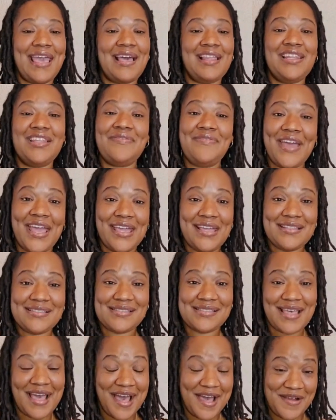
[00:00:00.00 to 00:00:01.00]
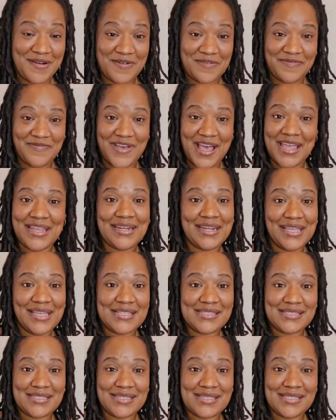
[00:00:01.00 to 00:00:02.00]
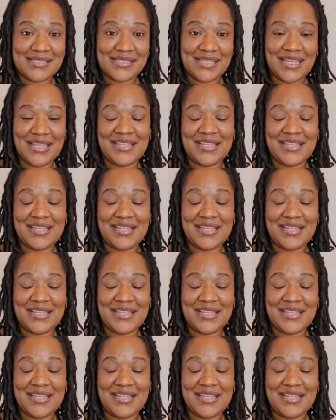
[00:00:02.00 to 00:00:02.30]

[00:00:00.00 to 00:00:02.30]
elevate our finances,